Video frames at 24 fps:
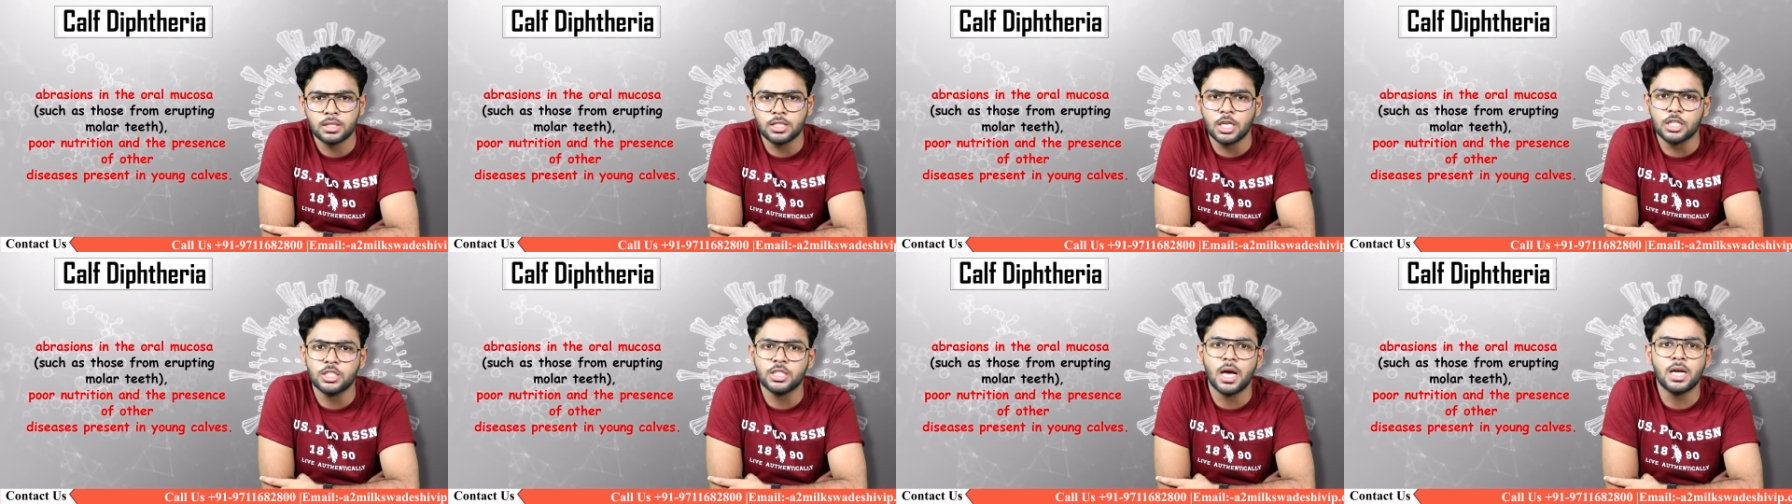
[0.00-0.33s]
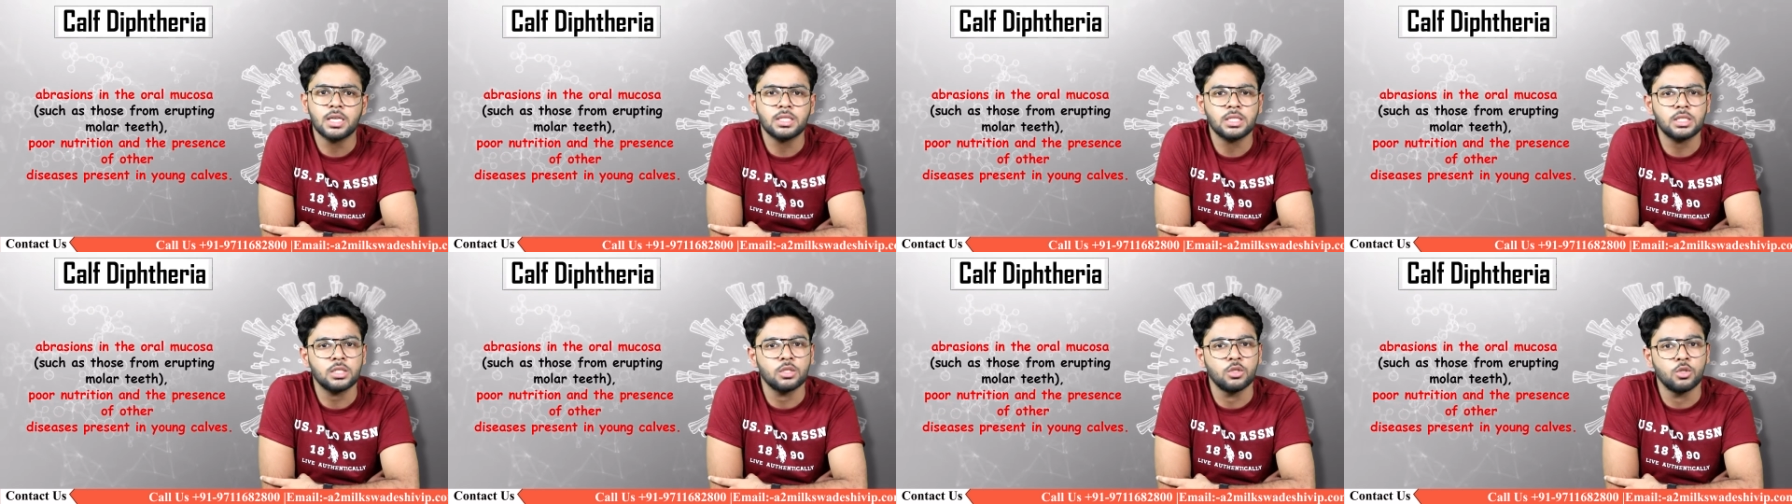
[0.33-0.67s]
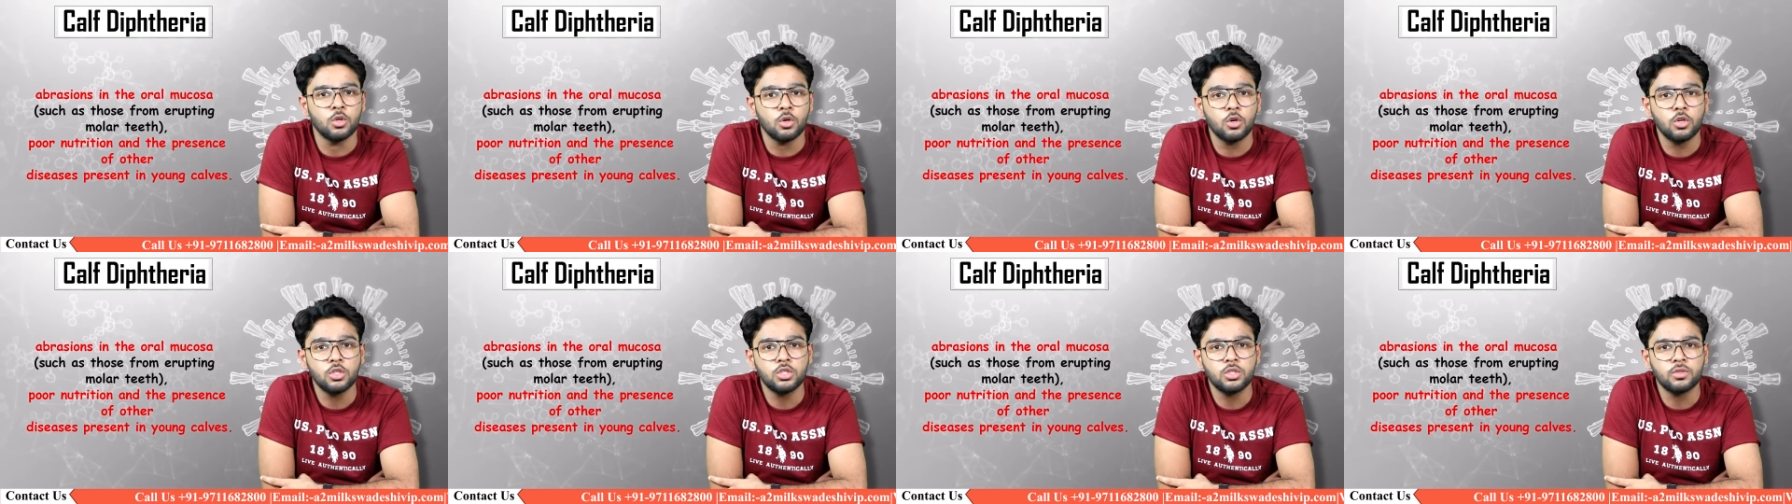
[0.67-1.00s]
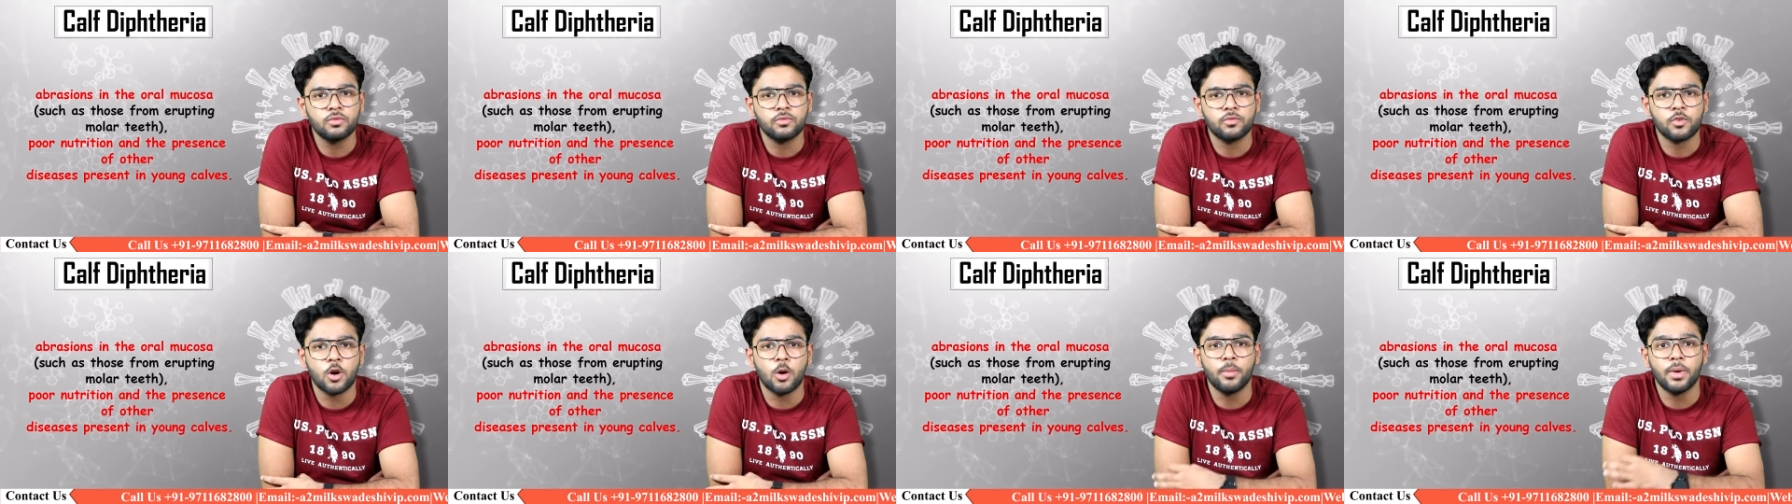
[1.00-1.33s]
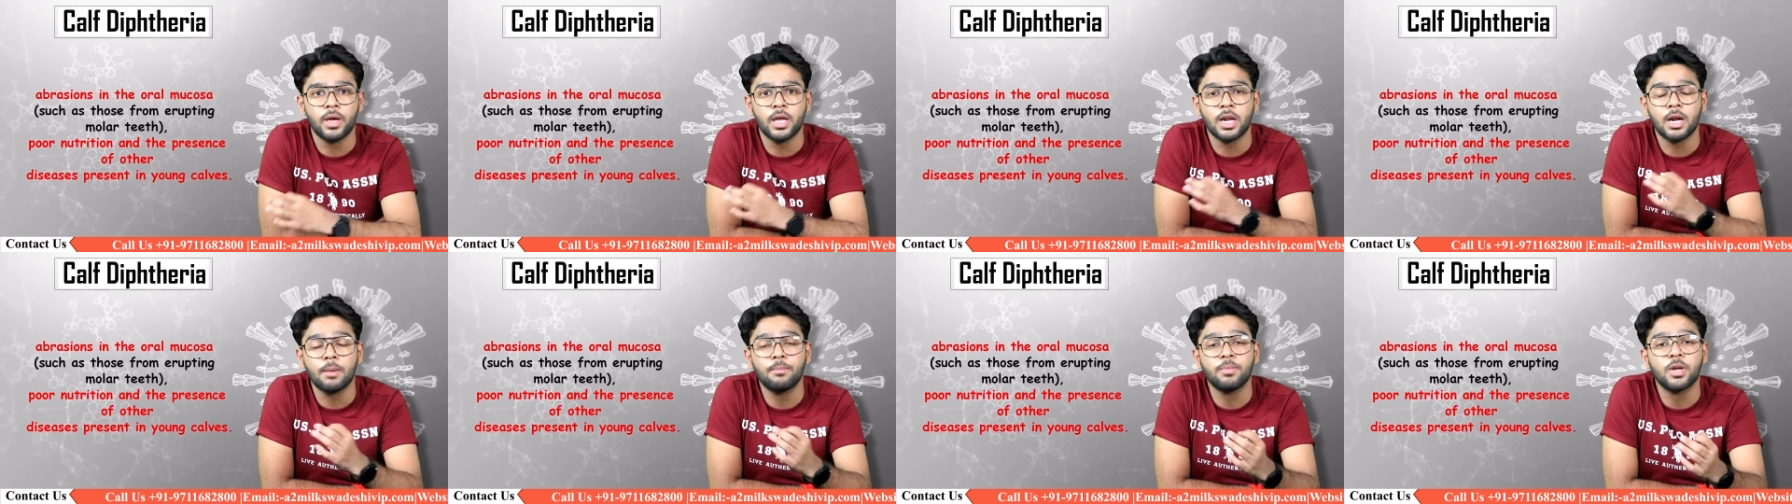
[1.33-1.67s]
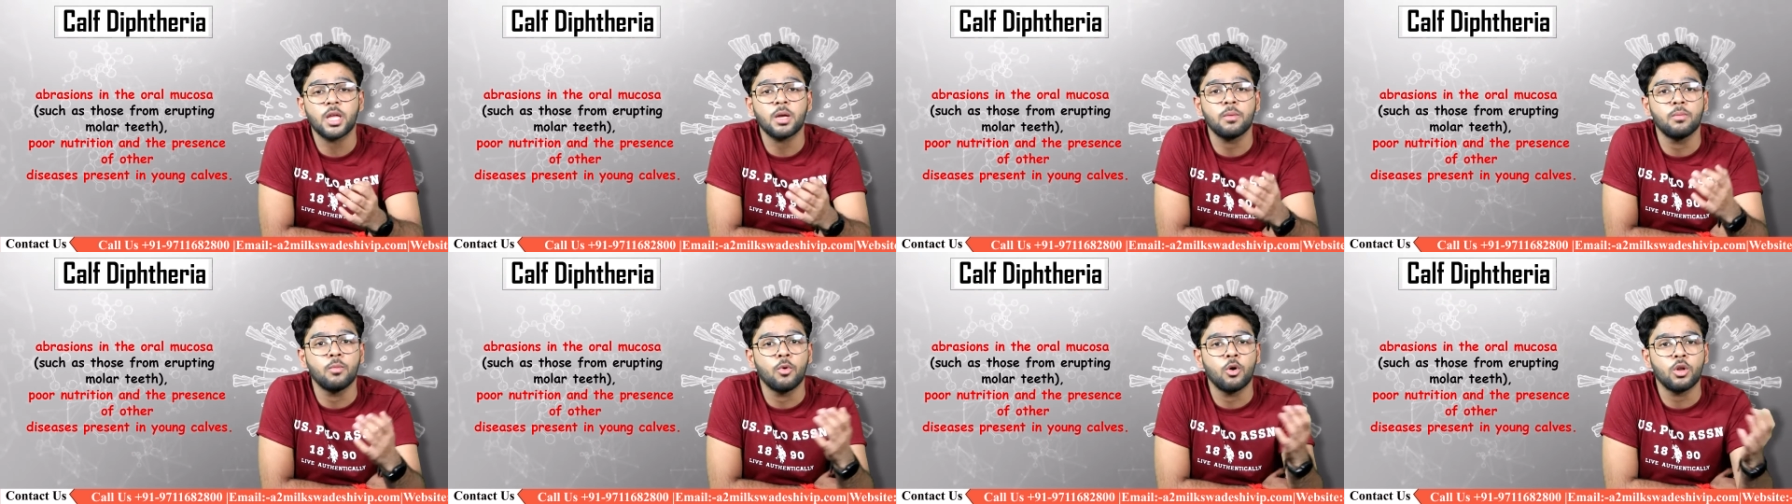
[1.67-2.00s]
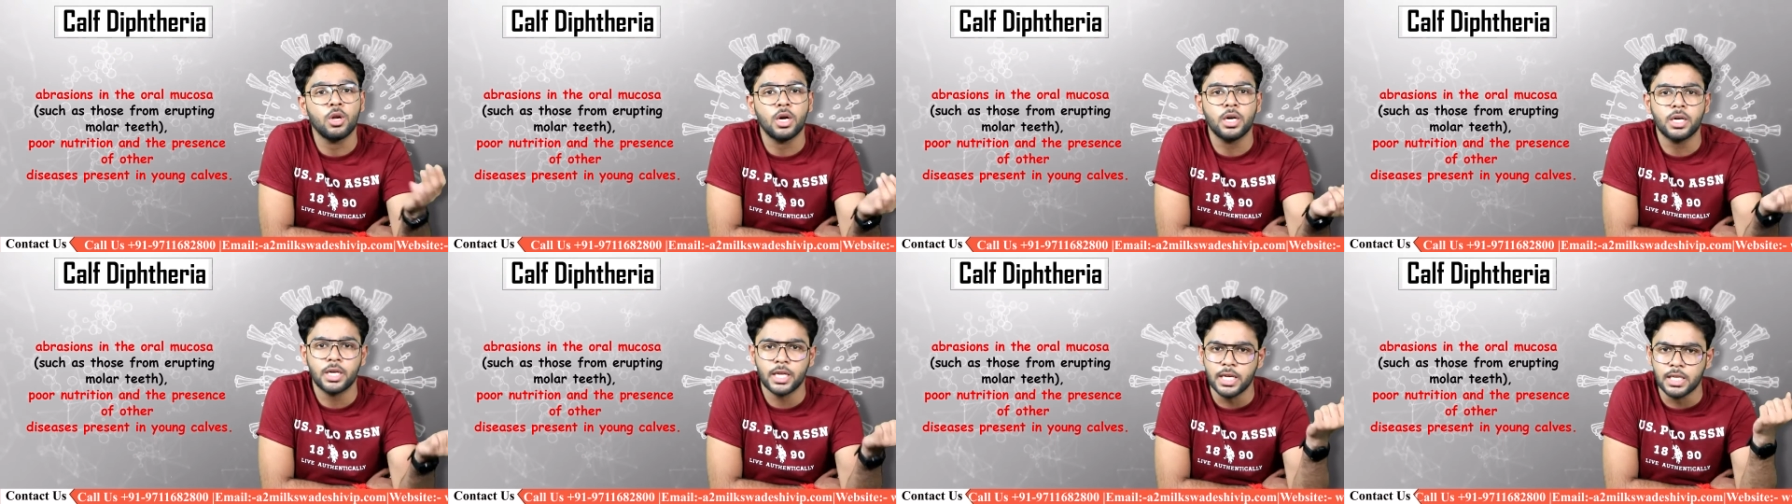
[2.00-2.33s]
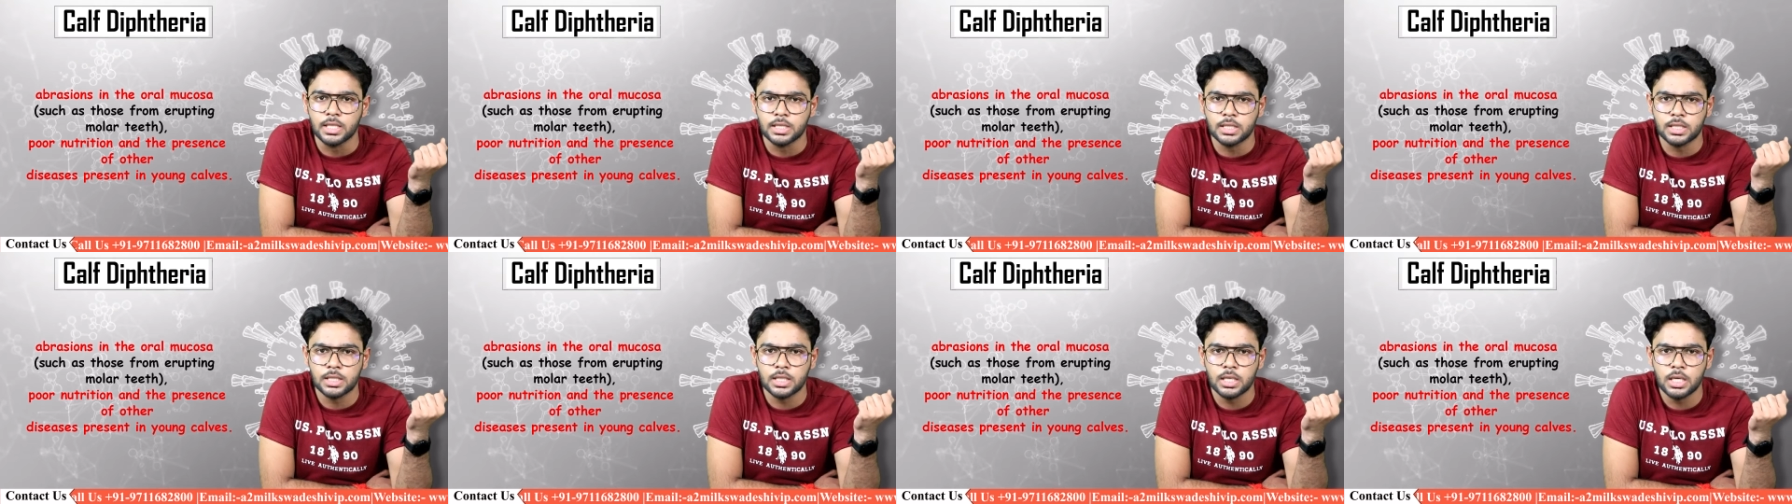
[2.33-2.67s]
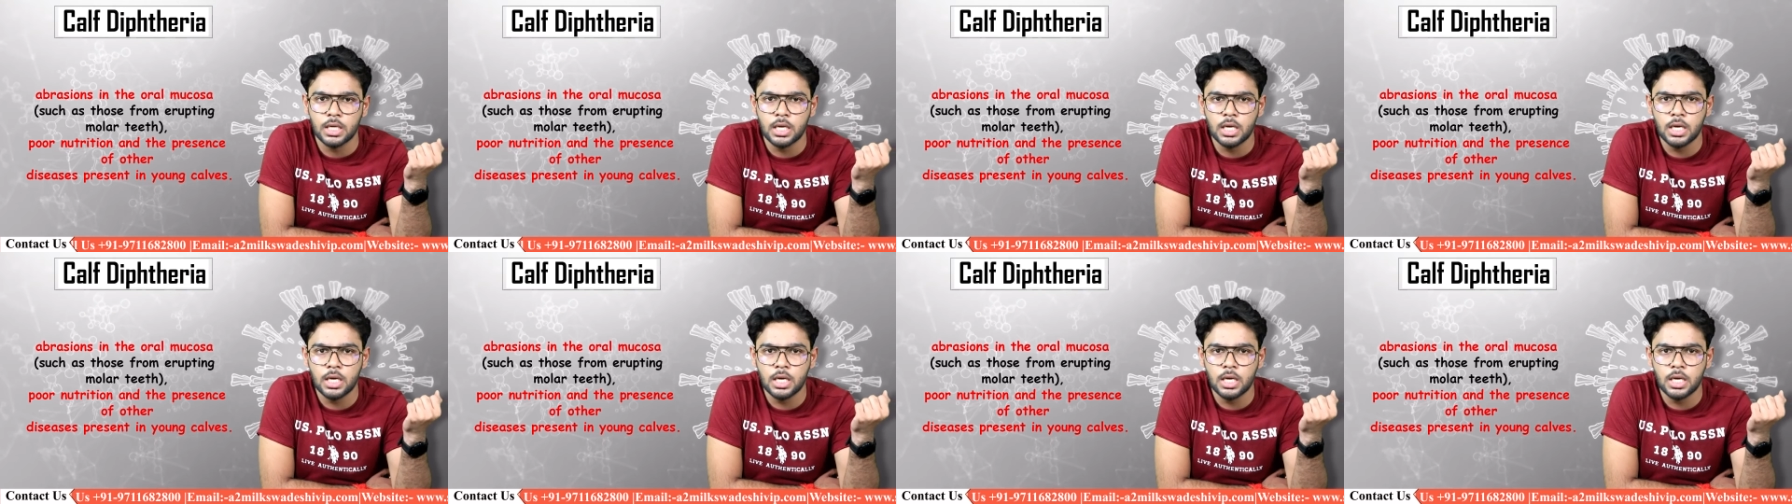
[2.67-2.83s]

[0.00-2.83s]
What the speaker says: such as those from erupting molar teeth,